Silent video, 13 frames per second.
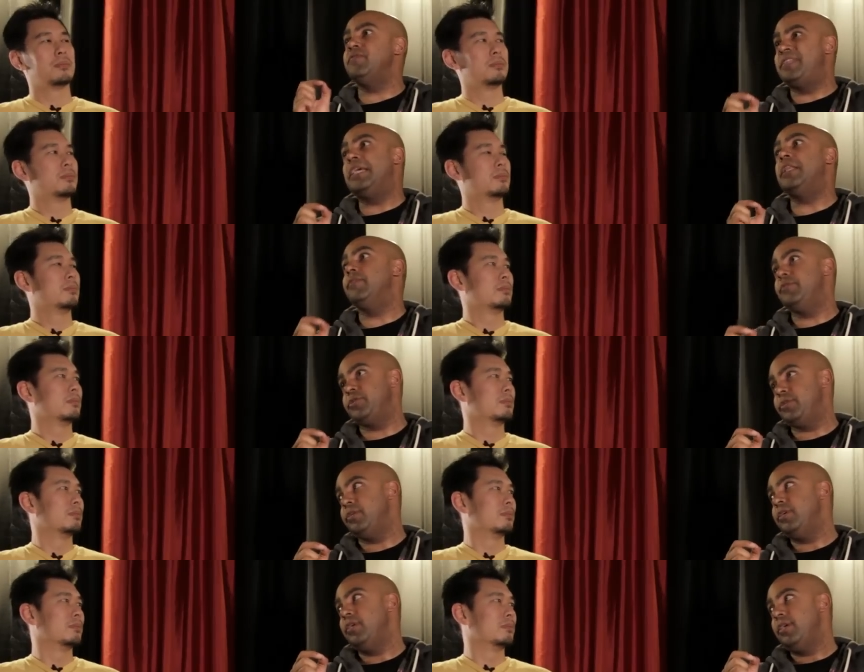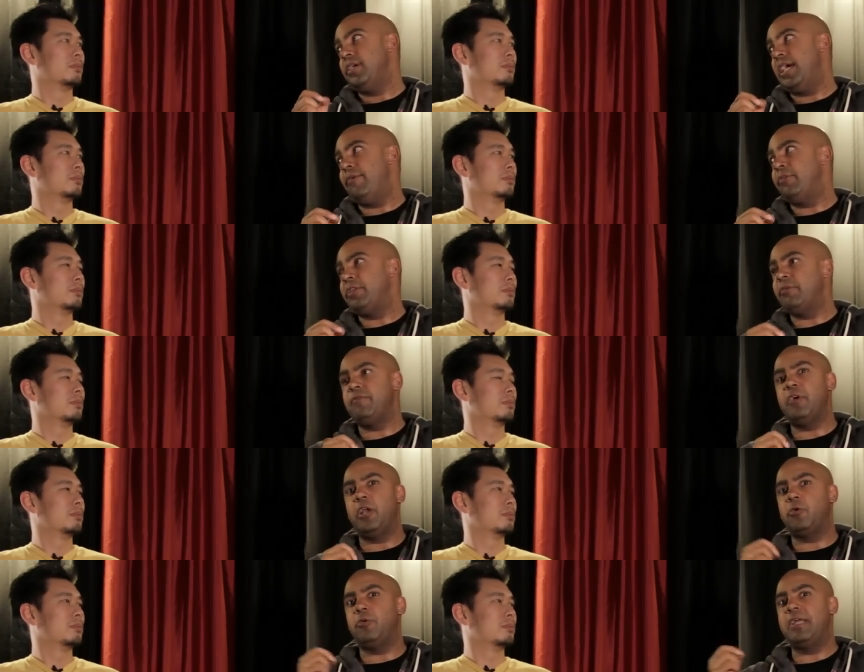Speaker 1: of television. I don't think we've
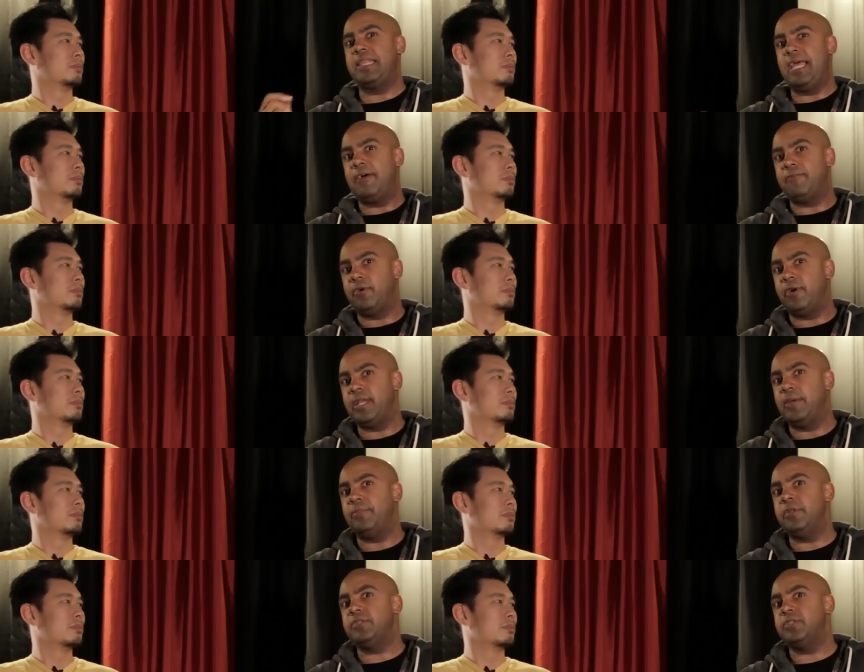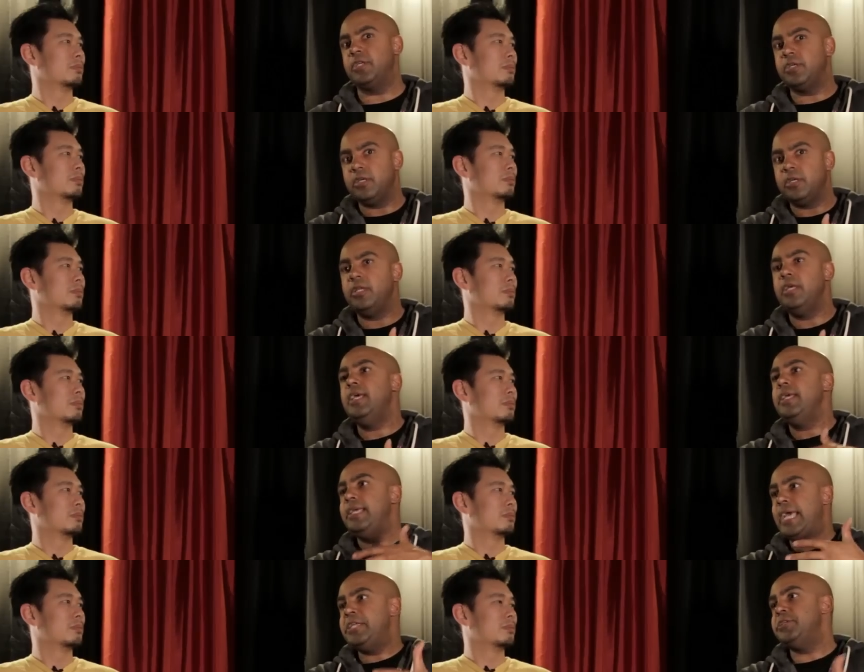gone quite that far yet, but it's a good
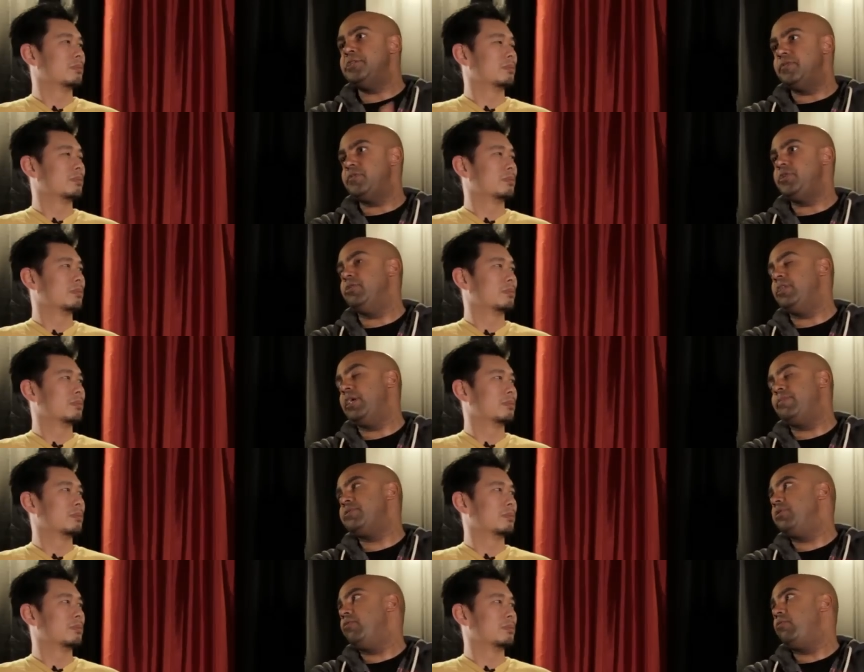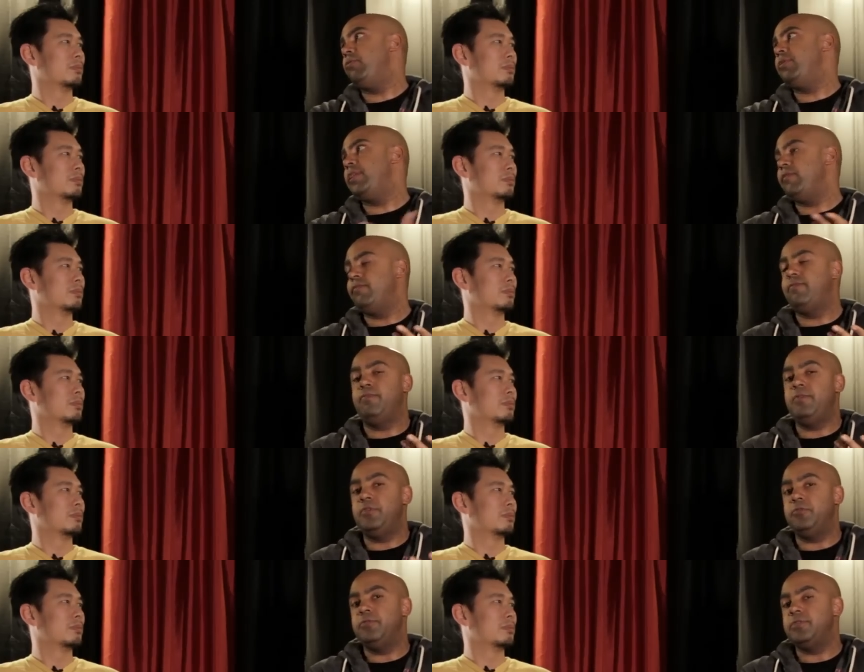Agents of S.H.I.E.L.D. episode for what they've
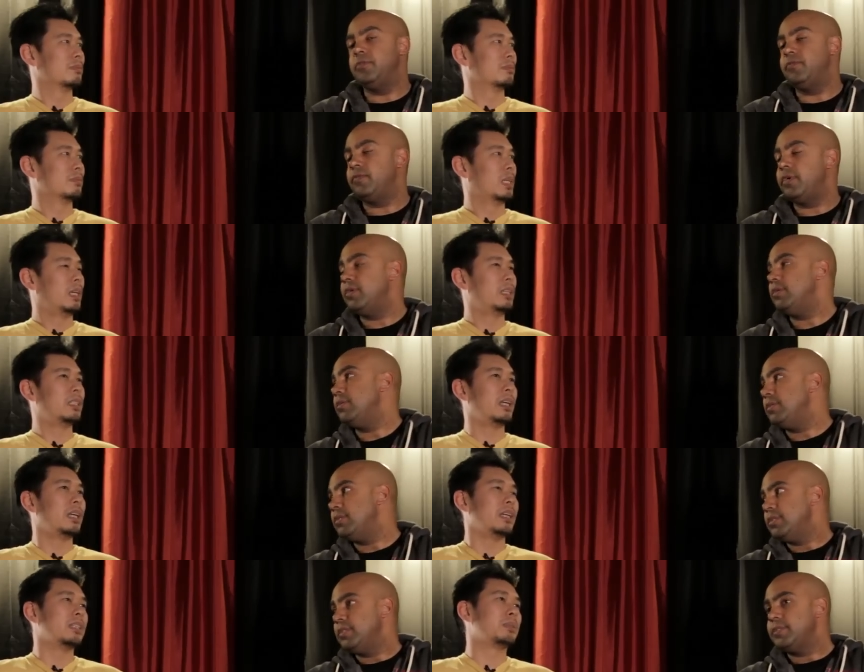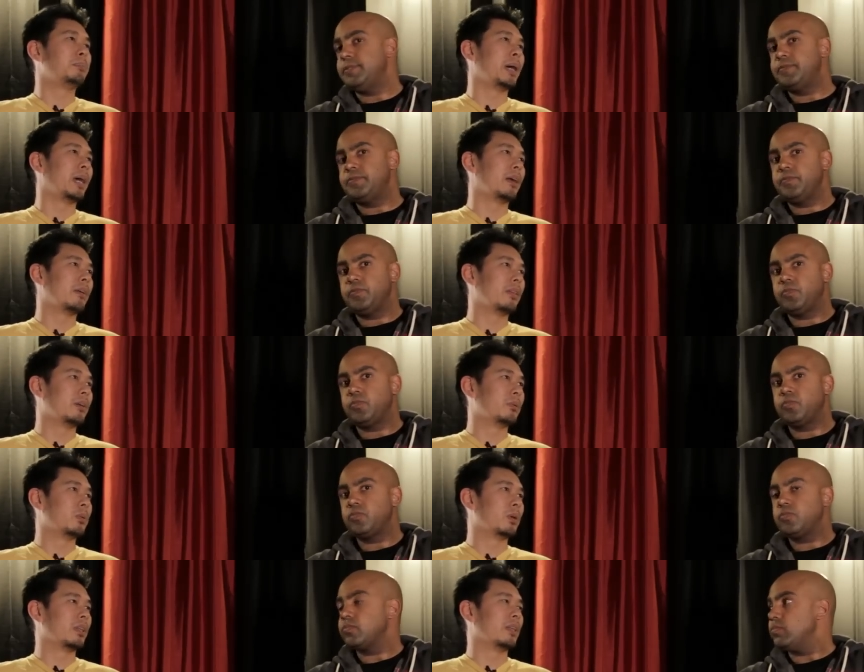been doing so far.
Speaker 2: And it's better
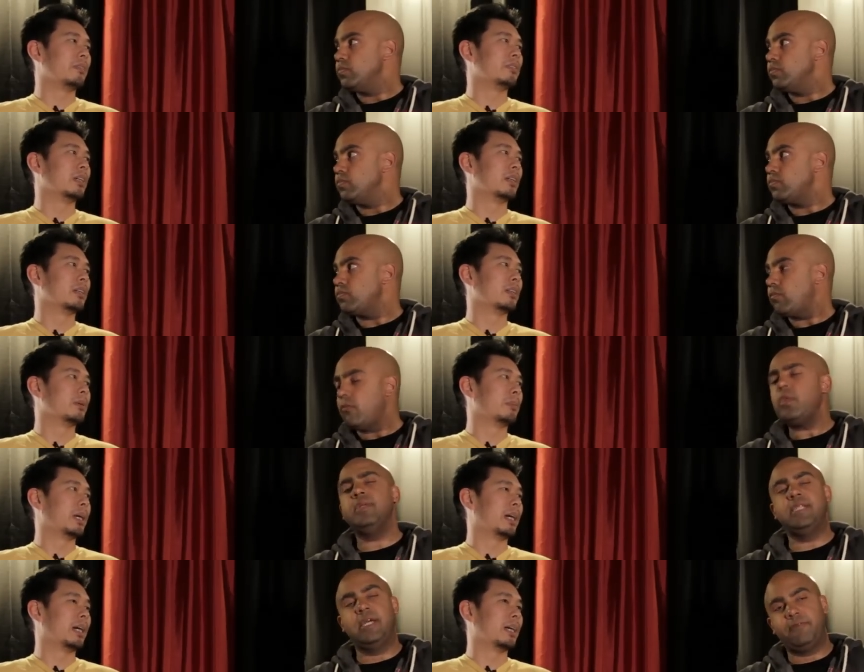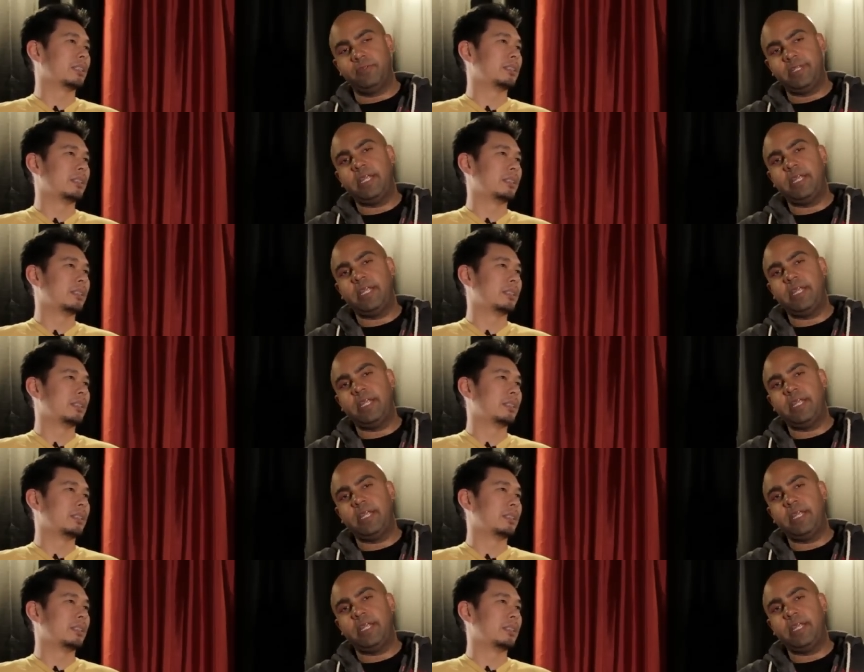than what they've done in the past.
Speaker 1: Definitely